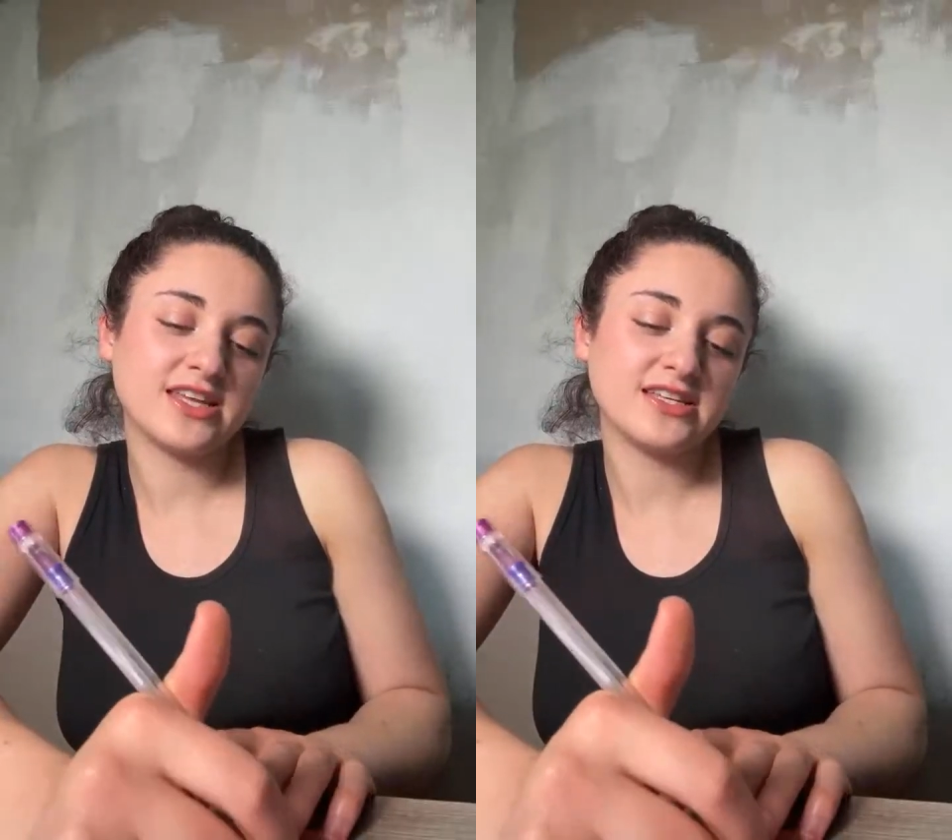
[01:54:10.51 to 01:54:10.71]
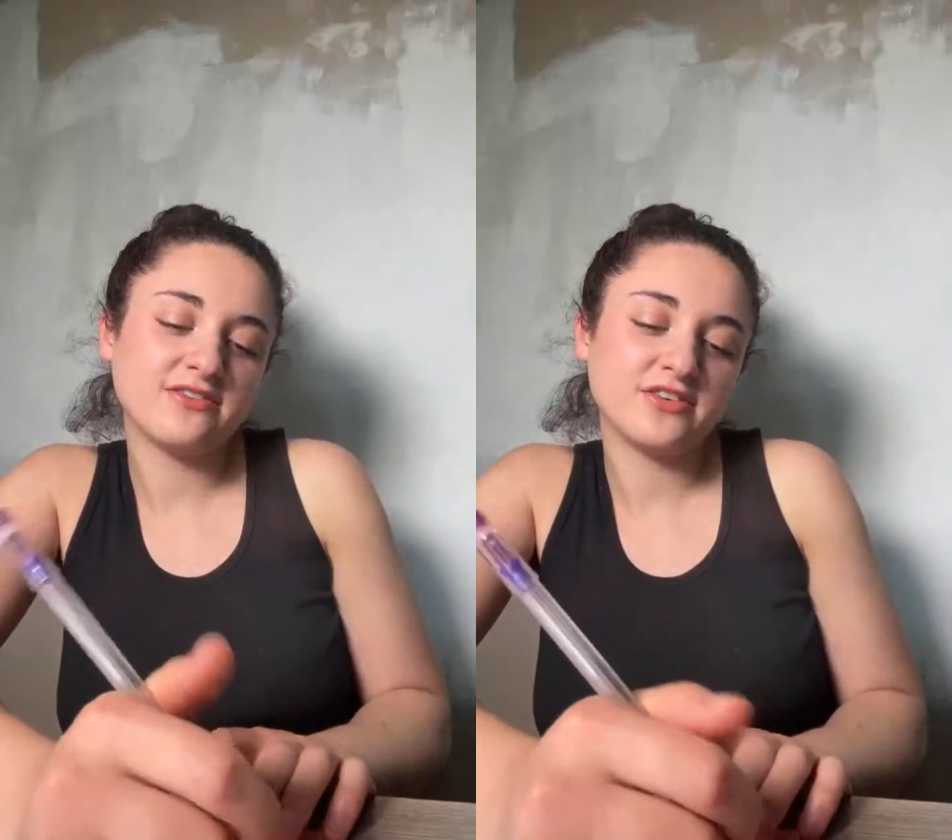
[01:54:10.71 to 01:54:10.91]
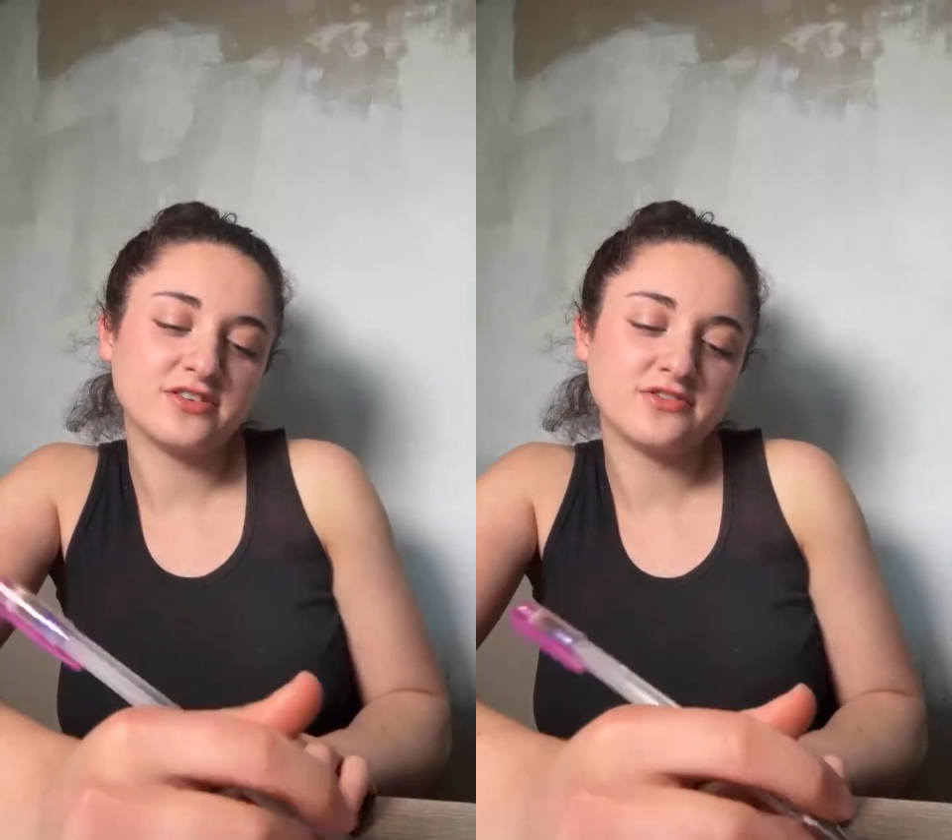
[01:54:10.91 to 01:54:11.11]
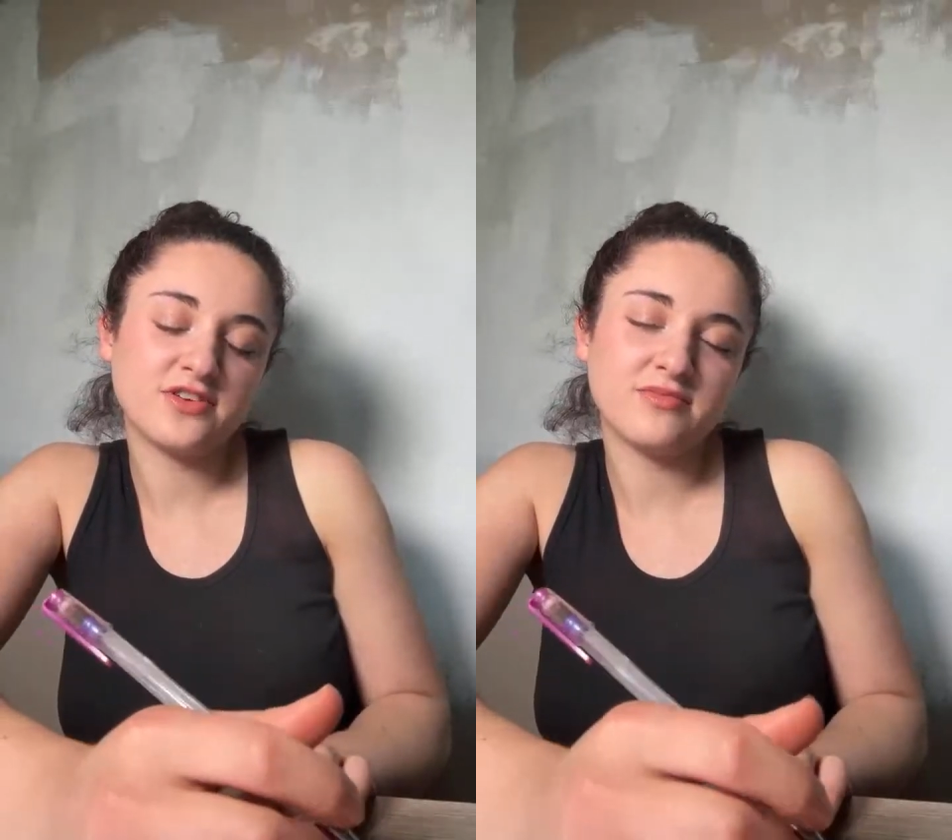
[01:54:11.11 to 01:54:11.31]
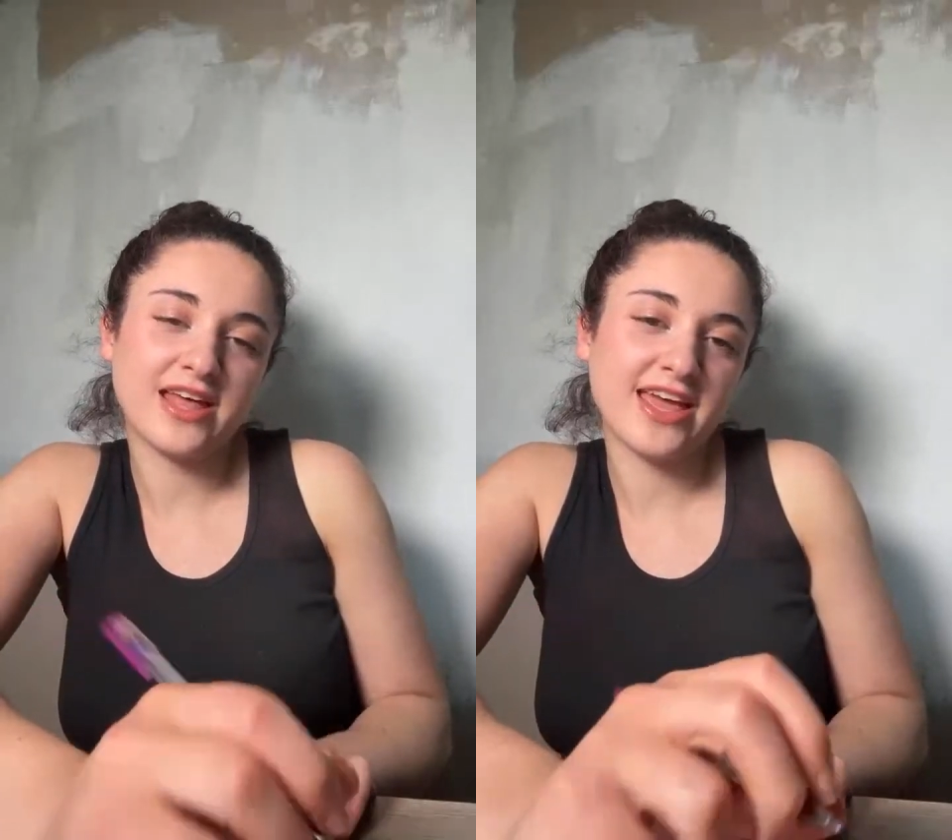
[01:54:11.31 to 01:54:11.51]
that differs
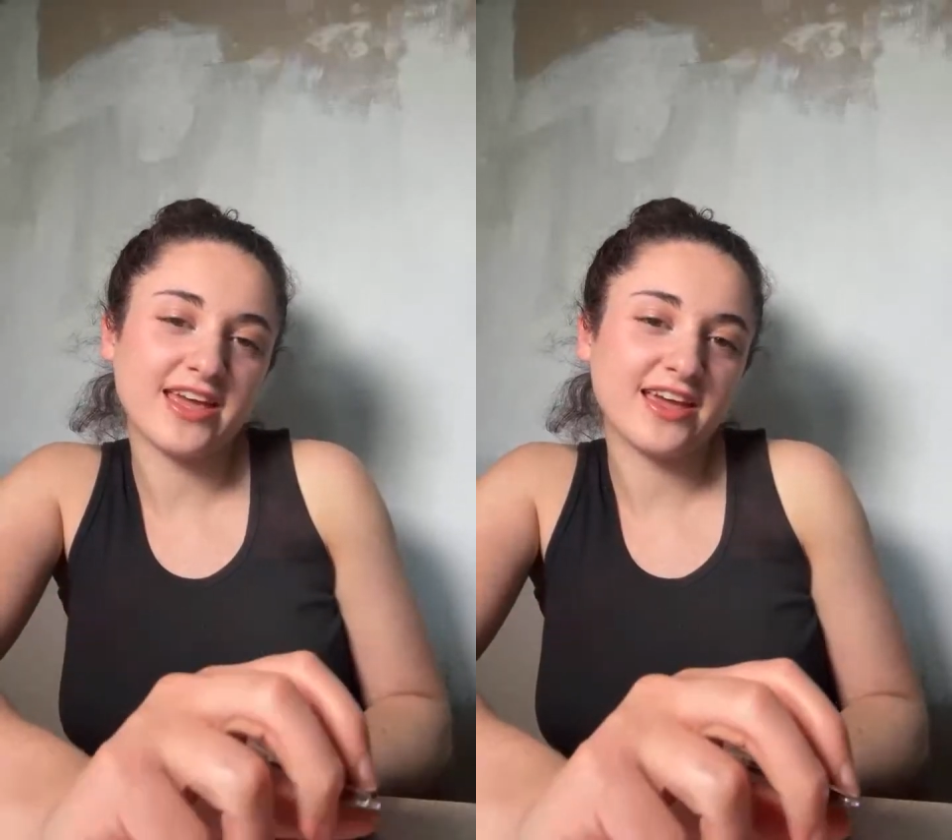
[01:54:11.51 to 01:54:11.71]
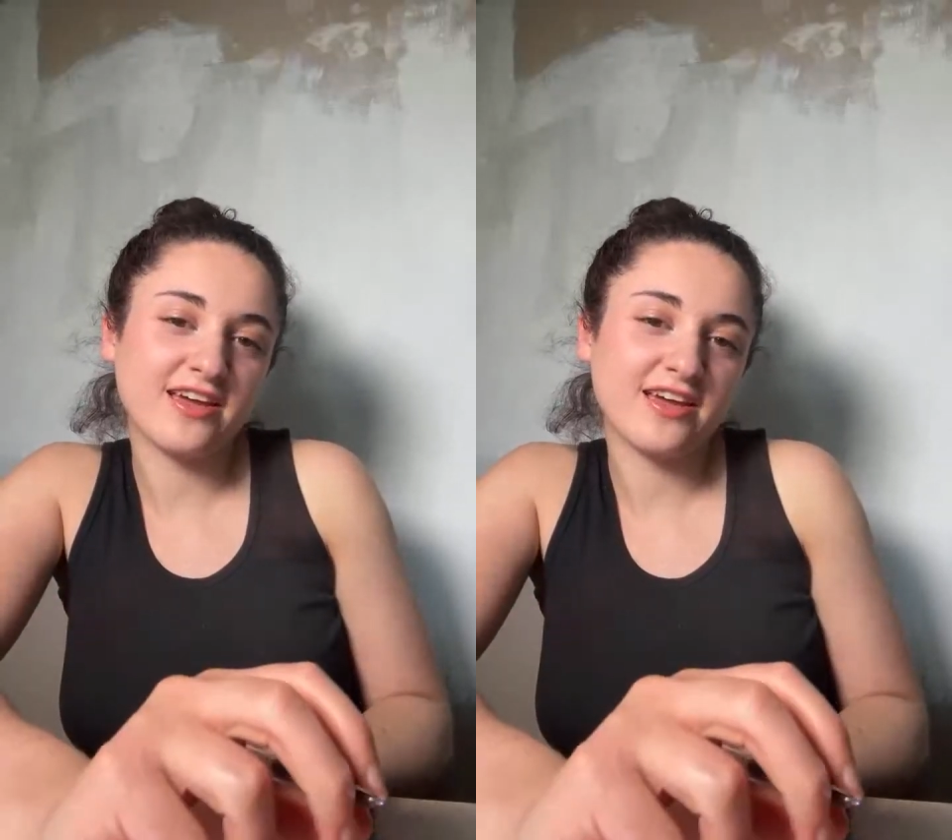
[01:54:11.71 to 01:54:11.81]
from like